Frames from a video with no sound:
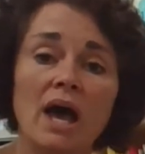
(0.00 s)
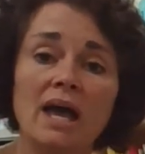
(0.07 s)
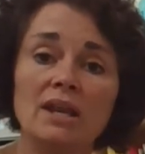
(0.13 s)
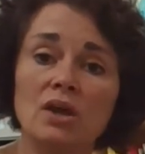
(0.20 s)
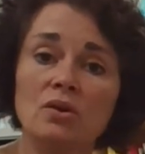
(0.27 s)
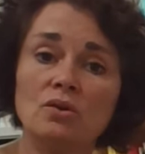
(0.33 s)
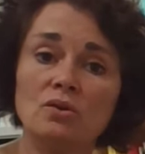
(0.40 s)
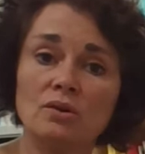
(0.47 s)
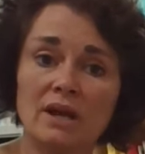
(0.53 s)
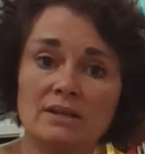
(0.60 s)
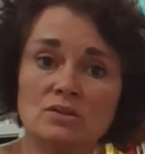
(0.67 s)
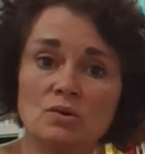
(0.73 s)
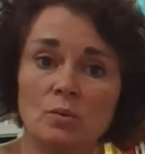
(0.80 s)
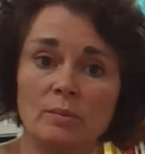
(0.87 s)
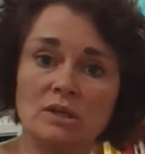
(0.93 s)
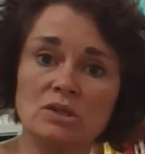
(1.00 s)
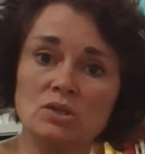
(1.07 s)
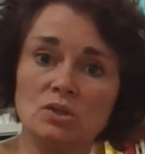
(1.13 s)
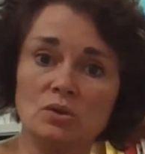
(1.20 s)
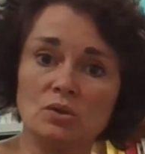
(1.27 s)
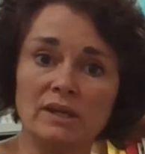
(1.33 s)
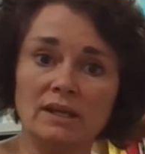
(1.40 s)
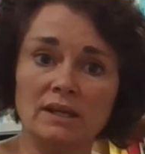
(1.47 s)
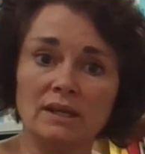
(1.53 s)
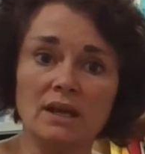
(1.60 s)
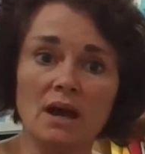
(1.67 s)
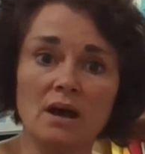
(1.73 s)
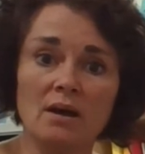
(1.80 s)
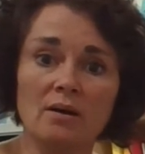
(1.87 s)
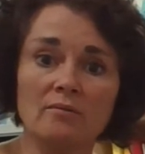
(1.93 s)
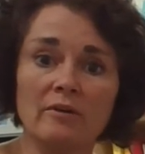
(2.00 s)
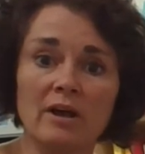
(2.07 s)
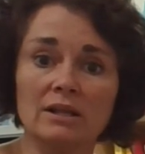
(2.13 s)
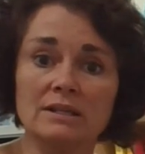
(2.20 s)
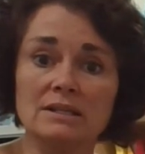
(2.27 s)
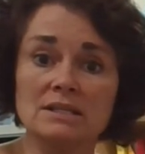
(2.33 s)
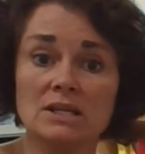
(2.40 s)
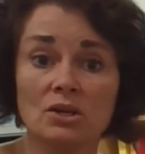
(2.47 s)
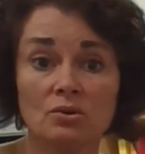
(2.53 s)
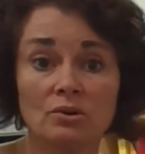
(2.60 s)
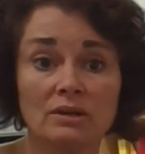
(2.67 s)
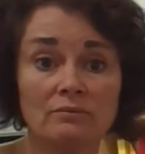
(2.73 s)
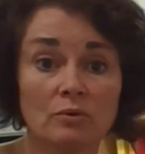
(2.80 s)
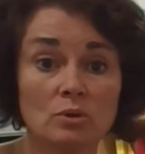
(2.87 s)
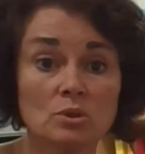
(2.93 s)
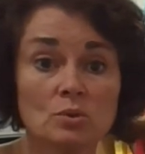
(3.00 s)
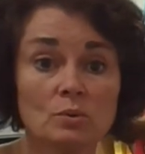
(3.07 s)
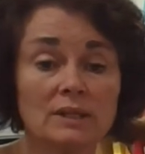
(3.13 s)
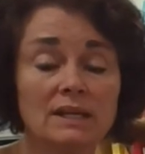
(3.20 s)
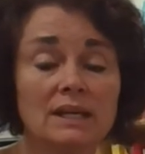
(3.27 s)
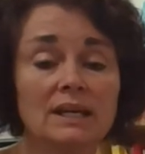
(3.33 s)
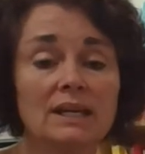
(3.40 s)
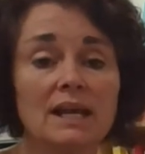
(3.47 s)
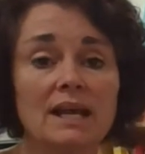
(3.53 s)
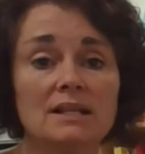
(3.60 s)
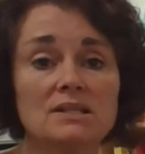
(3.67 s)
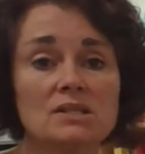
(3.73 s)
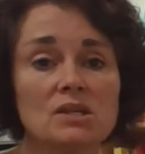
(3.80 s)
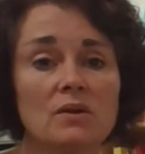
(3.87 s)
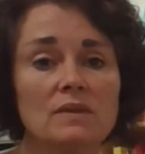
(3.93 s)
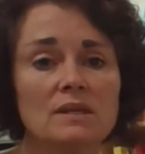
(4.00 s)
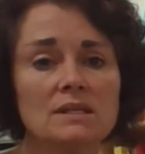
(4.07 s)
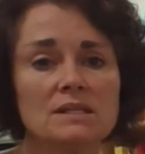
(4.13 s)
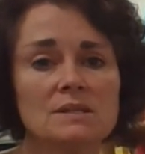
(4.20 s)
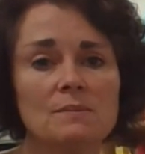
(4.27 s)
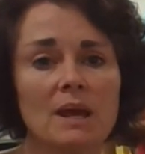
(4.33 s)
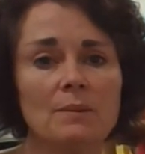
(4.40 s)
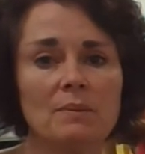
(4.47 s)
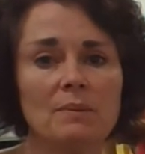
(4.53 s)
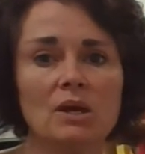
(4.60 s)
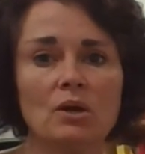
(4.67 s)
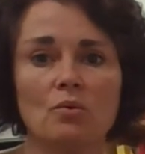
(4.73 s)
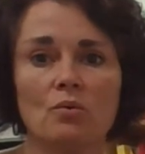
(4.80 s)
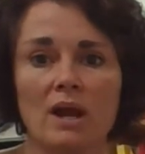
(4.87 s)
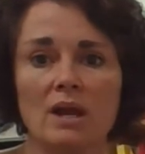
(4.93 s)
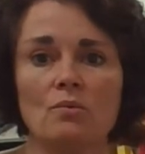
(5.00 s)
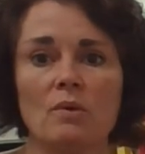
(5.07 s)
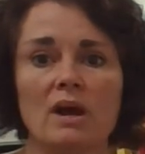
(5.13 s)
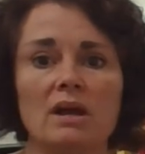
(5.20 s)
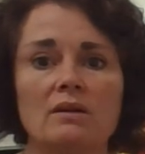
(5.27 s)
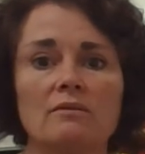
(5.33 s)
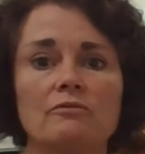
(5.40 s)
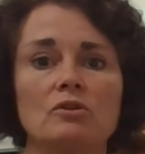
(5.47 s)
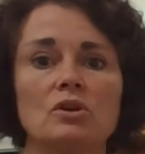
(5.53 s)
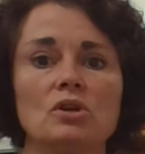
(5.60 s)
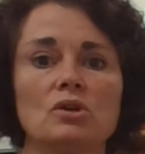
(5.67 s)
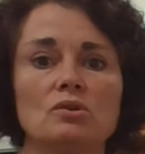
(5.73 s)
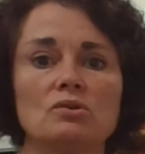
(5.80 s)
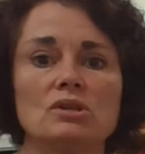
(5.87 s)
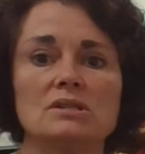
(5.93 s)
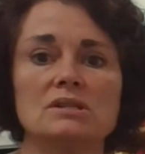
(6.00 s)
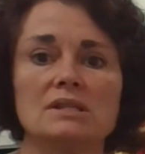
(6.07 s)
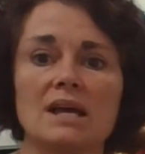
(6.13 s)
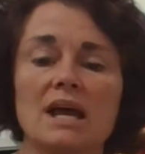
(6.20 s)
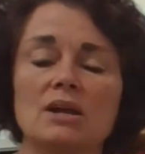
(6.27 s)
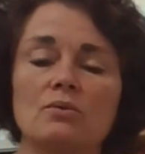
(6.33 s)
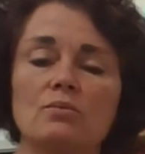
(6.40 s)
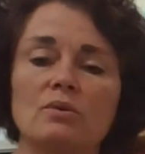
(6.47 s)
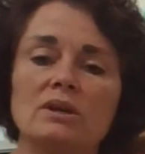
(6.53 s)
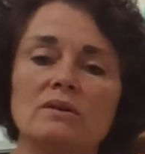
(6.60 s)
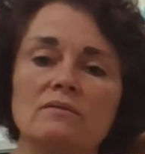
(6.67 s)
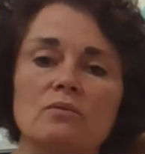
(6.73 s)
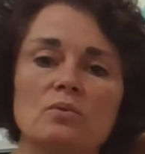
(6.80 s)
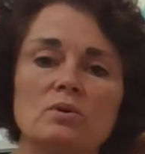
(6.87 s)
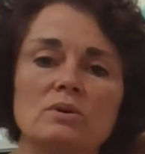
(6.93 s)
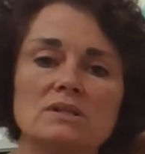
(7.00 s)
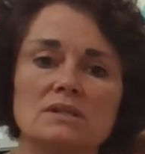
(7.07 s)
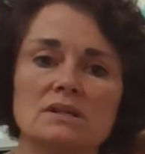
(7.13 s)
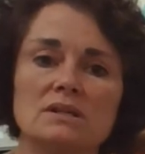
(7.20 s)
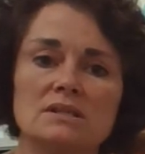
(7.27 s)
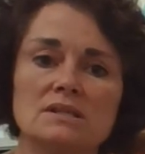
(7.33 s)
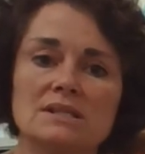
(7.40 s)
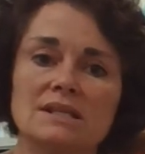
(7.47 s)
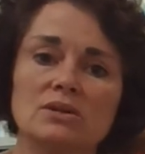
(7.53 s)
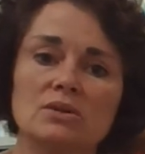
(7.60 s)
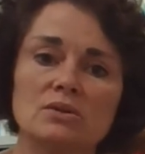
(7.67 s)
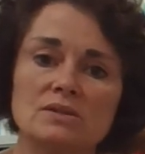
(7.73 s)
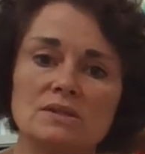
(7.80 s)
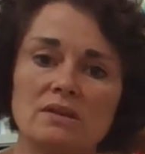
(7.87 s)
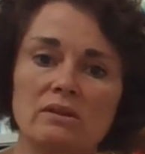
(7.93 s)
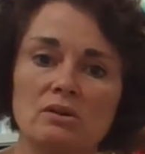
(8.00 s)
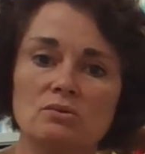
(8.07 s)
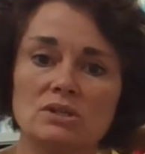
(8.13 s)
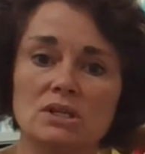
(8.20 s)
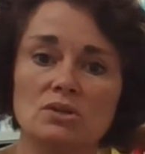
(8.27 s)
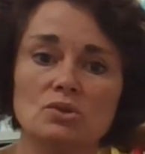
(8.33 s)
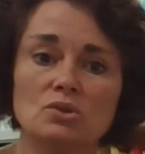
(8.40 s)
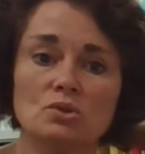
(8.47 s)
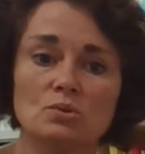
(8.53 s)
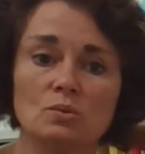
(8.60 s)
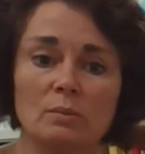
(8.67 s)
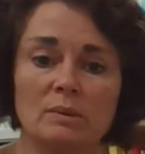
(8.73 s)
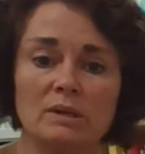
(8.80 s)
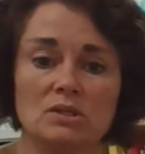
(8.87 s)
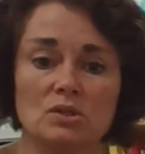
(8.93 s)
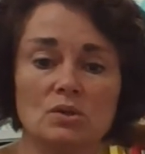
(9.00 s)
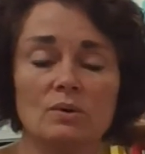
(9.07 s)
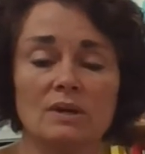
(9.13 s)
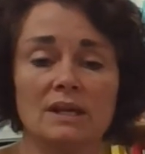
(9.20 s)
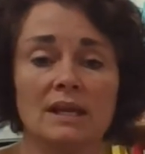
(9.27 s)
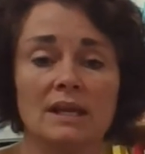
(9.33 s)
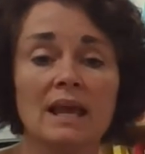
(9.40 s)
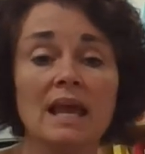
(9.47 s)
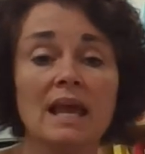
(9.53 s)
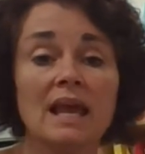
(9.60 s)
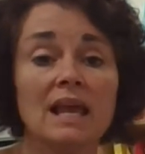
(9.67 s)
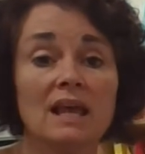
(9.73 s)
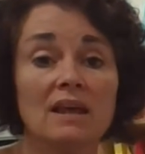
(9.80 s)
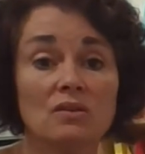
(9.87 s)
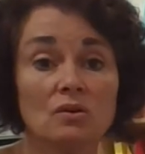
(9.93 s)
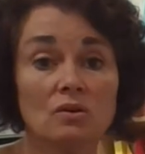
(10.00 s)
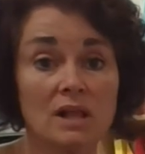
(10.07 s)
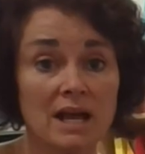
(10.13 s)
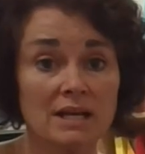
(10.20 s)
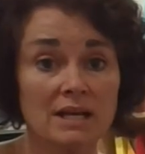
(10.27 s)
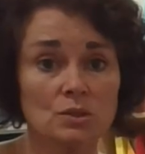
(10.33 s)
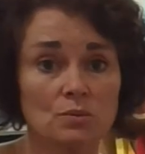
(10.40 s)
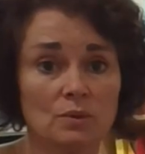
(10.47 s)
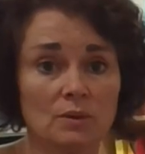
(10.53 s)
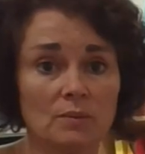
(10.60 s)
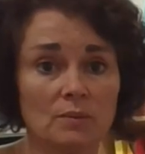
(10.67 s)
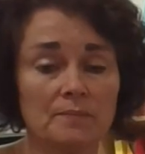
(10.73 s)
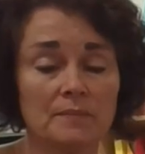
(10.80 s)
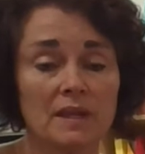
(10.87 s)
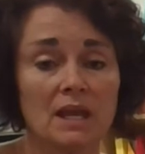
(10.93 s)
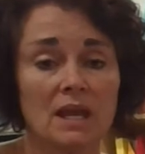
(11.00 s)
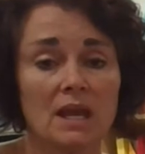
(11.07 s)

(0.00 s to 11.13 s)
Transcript: I know you guys will be doing volunteering virtually, and so this may be a great way for you just to kind of reinforce the skills that their teachers will be doing in their classroom.